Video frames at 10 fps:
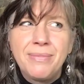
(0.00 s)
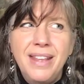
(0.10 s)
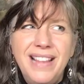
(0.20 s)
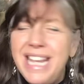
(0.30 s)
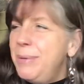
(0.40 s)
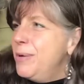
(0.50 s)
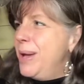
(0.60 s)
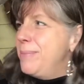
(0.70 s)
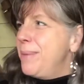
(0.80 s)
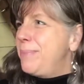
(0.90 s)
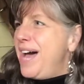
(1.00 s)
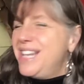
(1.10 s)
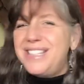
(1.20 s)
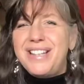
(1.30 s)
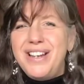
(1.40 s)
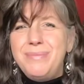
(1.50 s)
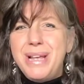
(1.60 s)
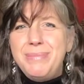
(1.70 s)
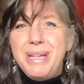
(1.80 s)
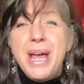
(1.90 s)
They're keeping away my bad side,
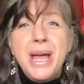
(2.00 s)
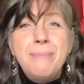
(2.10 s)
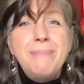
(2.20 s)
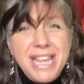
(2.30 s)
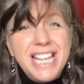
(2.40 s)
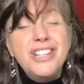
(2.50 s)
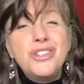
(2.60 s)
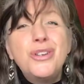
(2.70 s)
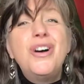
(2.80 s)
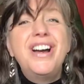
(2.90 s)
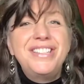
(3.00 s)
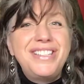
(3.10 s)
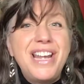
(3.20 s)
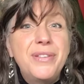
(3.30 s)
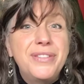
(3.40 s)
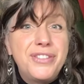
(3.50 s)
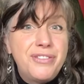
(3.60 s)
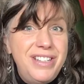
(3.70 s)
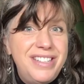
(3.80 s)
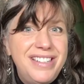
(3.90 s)
maybe, making sure I stay on the
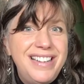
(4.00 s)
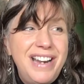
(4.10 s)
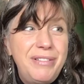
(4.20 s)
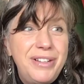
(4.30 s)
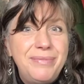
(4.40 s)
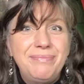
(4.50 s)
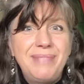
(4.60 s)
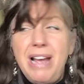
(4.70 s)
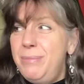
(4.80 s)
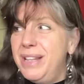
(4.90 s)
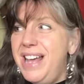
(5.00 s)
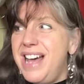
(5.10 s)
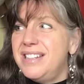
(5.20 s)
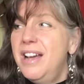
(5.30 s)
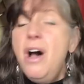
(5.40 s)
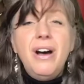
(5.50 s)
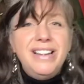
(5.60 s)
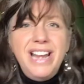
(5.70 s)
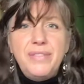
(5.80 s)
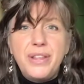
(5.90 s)
straight and narrow. How about that? Oh,
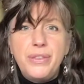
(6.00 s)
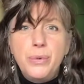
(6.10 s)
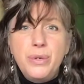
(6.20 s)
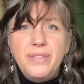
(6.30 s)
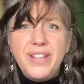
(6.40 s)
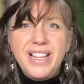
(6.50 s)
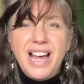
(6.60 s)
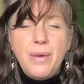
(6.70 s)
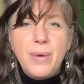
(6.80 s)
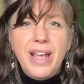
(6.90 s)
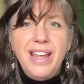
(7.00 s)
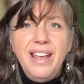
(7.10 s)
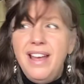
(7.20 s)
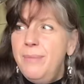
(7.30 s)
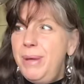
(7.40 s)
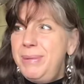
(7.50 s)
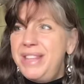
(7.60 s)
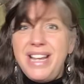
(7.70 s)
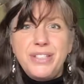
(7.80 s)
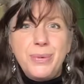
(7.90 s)
never thought of it that way. Maybe
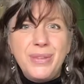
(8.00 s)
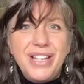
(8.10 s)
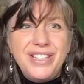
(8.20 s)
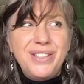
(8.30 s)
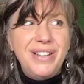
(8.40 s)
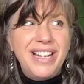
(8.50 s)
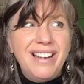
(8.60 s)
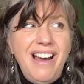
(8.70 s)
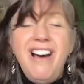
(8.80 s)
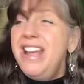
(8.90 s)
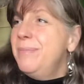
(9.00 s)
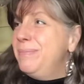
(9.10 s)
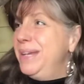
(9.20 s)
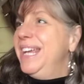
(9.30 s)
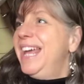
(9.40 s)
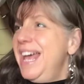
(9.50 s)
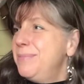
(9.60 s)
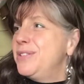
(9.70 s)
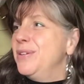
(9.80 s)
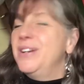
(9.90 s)
that's what they're doing. I am being
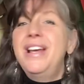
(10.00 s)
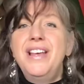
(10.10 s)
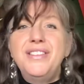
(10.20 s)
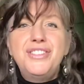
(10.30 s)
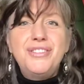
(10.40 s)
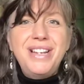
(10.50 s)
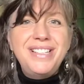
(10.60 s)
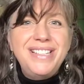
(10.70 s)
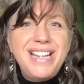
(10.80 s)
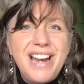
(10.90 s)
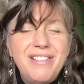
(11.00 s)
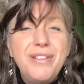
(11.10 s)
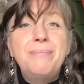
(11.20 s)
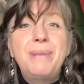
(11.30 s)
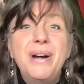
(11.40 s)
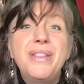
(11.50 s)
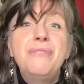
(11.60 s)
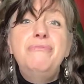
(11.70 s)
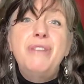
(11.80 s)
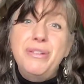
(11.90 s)
kept on the straight and narrow by
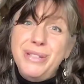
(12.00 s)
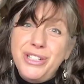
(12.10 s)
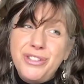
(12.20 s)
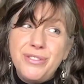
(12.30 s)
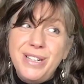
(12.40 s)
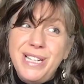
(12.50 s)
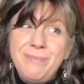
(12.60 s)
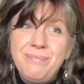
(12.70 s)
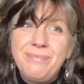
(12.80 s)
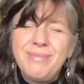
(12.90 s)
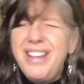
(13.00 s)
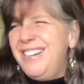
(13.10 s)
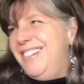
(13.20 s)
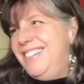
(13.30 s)
the Rowan tree. Oh.